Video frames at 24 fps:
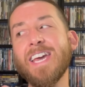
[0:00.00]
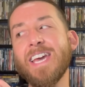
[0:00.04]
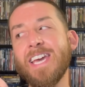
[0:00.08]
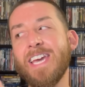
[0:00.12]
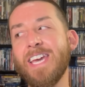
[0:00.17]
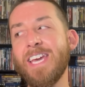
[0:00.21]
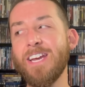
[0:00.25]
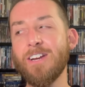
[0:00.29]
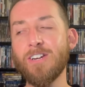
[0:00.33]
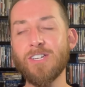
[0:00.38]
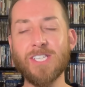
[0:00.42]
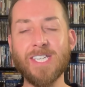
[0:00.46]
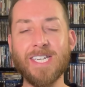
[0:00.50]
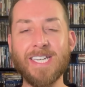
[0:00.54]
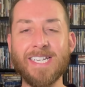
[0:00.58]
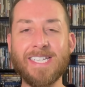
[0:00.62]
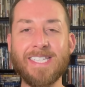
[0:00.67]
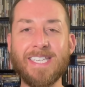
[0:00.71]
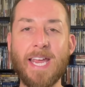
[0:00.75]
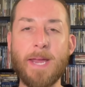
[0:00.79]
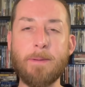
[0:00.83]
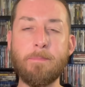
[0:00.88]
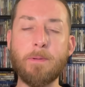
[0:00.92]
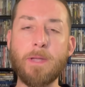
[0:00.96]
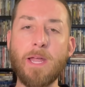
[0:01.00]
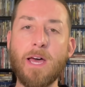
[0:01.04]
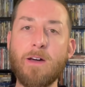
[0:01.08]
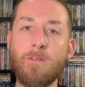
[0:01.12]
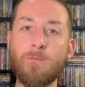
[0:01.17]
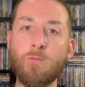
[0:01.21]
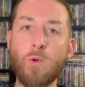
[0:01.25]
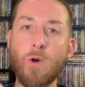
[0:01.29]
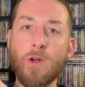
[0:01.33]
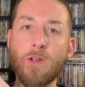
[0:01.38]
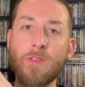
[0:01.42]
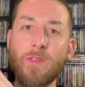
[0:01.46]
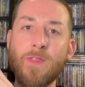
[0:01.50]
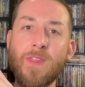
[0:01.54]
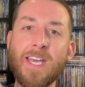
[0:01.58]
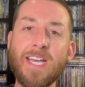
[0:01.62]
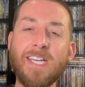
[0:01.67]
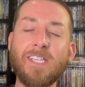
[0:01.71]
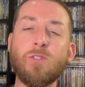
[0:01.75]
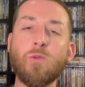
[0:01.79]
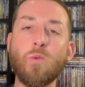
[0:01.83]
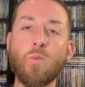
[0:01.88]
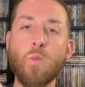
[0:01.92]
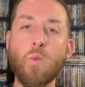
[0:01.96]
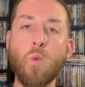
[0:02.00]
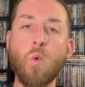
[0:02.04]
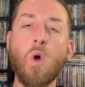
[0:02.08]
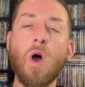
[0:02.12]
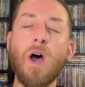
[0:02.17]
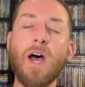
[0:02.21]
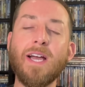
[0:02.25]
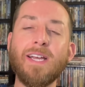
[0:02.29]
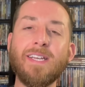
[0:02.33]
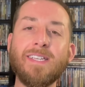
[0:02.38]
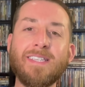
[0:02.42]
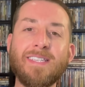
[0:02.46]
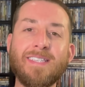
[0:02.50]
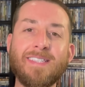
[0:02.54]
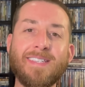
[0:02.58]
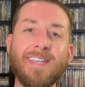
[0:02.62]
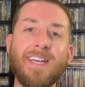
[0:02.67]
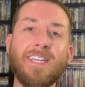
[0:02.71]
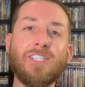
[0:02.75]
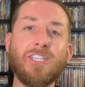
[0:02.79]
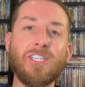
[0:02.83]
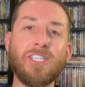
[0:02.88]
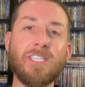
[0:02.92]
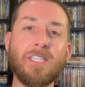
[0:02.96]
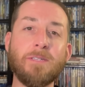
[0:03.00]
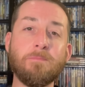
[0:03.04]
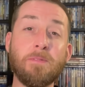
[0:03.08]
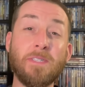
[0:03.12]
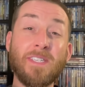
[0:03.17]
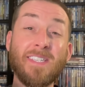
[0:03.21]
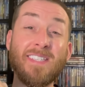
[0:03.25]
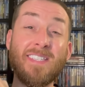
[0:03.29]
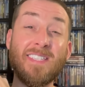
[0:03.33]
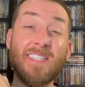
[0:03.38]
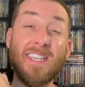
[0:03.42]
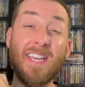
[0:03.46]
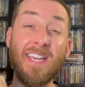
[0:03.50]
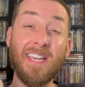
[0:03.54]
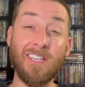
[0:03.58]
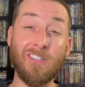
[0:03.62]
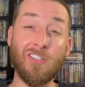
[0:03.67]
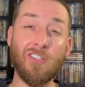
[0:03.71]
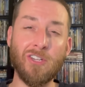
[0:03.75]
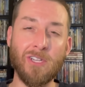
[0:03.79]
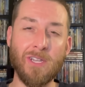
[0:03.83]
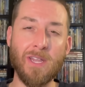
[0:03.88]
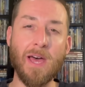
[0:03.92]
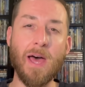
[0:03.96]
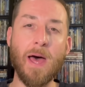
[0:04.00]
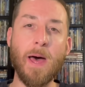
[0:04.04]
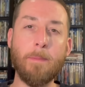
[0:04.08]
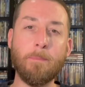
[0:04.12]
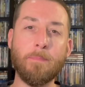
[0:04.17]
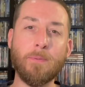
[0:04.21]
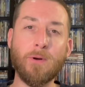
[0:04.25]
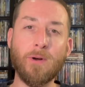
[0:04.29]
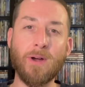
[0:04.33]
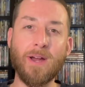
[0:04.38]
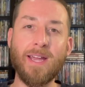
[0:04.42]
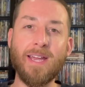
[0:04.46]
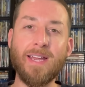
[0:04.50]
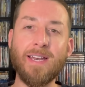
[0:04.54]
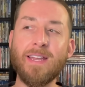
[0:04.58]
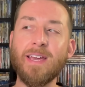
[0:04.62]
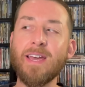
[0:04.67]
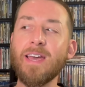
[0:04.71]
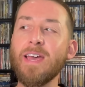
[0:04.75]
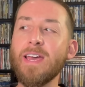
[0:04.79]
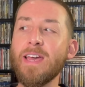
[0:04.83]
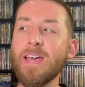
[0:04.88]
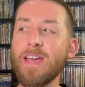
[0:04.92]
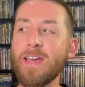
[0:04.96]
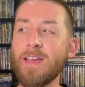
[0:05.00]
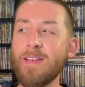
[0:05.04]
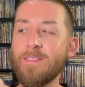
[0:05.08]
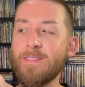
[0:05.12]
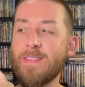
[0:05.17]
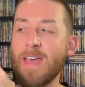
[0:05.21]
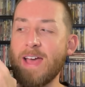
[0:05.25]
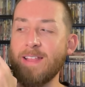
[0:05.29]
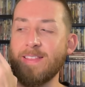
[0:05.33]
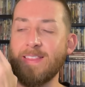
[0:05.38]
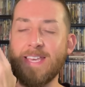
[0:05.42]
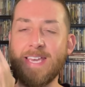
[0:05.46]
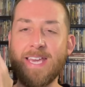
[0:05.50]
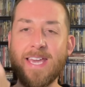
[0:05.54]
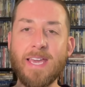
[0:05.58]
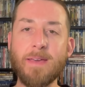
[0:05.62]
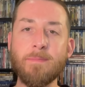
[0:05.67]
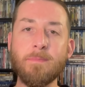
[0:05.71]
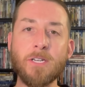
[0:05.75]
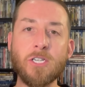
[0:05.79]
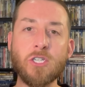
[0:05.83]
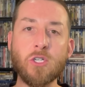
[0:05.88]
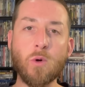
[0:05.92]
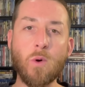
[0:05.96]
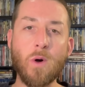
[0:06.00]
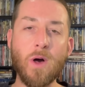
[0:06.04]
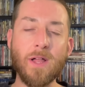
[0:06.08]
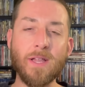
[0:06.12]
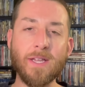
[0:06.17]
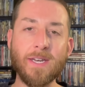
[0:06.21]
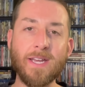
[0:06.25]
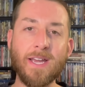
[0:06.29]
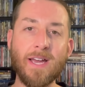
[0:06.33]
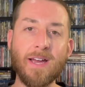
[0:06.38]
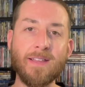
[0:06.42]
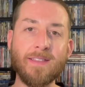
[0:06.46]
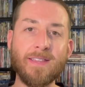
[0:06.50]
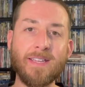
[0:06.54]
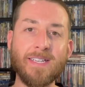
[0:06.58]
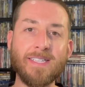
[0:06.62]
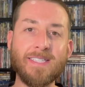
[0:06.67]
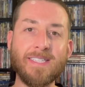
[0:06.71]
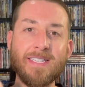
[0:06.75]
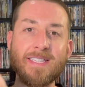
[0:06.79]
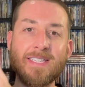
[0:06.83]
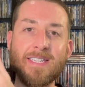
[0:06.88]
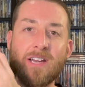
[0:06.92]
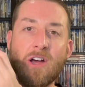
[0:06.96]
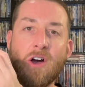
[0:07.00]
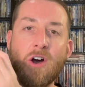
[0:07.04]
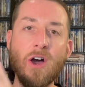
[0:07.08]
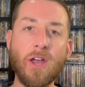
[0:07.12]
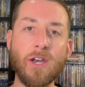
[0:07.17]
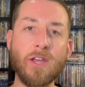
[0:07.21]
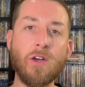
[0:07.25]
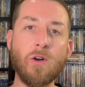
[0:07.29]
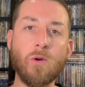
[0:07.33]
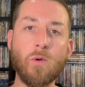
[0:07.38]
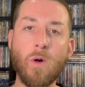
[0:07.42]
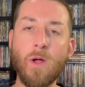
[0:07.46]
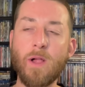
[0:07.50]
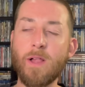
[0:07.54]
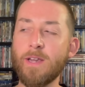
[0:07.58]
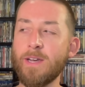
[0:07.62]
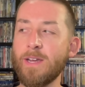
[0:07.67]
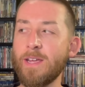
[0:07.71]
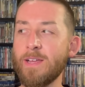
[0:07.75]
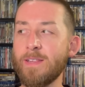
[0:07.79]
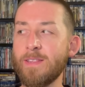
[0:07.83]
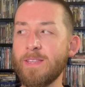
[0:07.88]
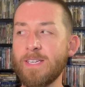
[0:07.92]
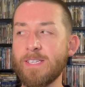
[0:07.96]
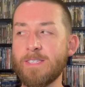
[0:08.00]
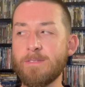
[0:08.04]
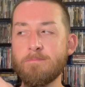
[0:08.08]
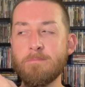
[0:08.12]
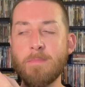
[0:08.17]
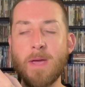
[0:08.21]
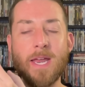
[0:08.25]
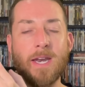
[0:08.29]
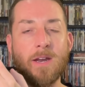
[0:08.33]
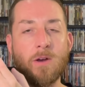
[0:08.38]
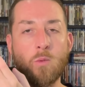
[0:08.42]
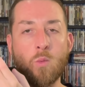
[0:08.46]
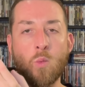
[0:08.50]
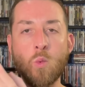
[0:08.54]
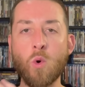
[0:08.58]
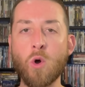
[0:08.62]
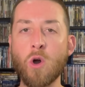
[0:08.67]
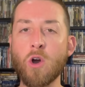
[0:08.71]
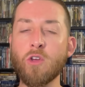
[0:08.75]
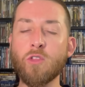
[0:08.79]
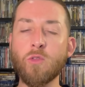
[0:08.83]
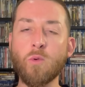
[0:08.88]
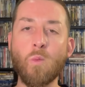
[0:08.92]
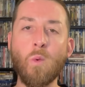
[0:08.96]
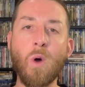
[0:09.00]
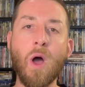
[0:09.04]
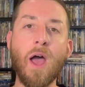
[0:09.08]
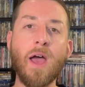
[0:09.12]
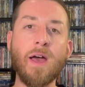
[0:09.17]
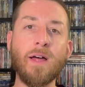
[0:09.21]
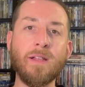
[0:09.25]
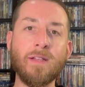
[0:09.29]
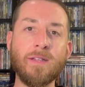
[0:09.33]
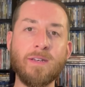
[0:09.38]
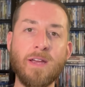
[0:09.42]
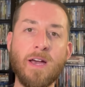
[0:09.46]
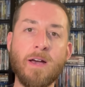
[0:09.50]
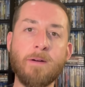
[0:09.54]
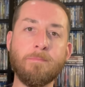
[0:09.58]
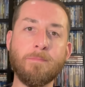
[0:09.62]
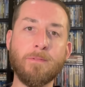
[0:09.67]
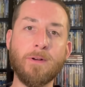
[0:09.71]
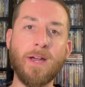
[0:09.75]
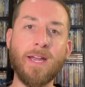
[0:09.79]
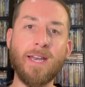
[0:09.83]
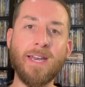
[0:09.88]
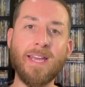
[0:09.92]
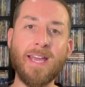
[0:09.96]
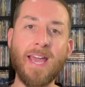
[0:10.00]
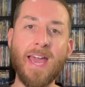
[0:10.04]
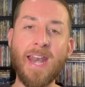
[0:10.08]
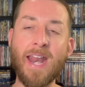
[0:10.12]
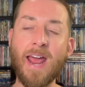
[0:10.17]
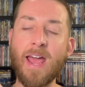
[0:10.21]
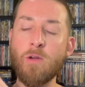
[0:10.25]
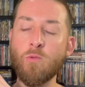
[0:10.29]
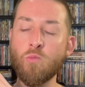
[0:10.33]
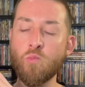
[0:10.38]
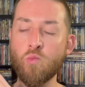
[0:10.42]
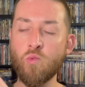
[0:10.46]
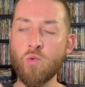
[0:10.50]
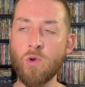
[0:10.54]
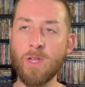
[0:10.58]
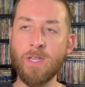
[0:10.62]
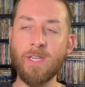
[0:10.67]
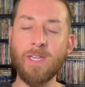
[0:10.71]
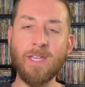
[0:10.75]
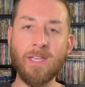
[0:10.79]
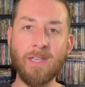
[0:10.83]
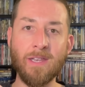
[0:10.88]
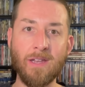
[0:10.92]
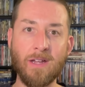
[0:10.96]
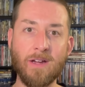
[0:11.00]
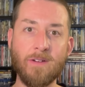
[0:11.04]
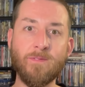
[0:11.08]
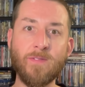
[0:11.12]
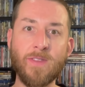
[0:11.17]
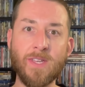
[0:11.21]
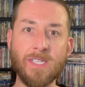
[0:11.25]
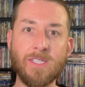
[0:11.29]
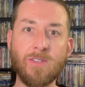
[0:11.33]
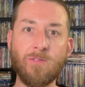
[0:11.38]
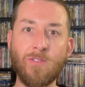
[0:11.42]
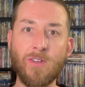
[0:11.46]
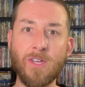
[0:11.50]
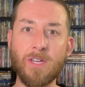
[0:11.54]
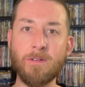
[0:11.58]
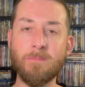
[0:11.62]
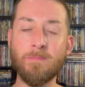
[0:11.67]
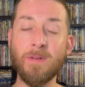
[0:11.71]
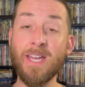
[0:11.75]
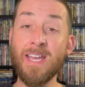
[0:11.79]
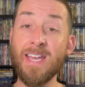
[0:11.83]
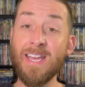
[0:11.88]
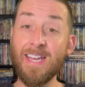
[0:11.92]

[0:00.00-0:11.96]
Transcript: here's an example of where this was such a substantial upgrade that the image quality on this and the audio quality on this made it worthwhile in upgrading, and I really love this film.